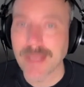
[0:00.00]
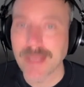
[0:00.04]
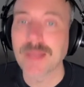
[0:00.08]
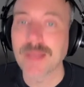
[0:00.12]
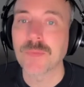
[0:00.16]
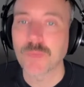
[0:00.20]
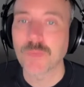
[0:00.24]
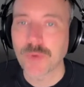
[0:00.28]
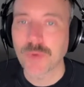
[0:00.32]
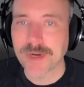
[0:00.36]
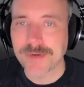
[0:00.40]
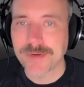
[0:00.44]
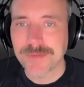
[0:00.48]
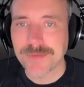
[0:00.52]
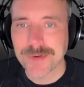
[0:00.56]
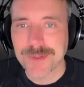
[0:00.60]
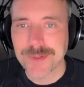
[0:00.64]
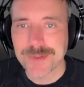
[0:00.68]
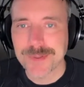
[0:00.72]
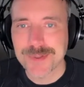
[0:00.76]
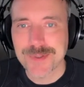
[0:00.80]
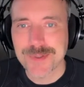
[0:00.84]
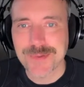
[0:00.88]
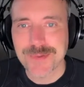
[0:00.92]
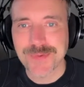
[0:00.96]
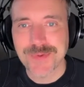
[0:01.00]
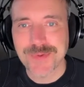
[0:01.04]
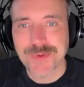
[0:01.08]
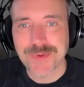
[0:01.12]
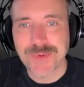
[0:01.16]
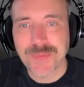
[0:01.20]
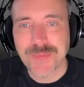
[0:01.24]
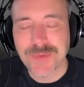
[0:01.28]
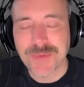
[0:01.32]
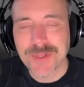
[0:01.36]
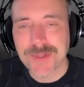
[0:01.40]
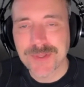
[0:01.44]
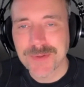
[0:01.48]
in whatever you choose to
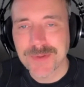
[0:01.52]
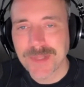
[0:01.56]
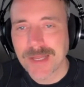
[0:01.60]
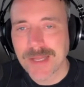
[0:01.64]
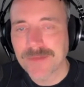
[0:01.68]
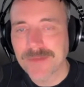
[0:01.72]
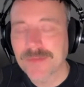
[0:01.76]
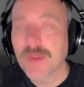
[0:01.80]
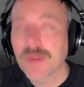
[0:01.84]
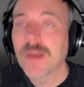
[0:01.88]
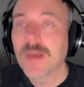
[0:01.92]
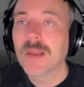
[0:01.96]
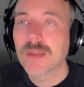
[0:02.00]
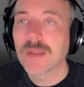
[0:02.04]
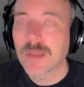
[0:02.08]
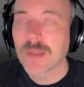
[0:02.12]
do with your life.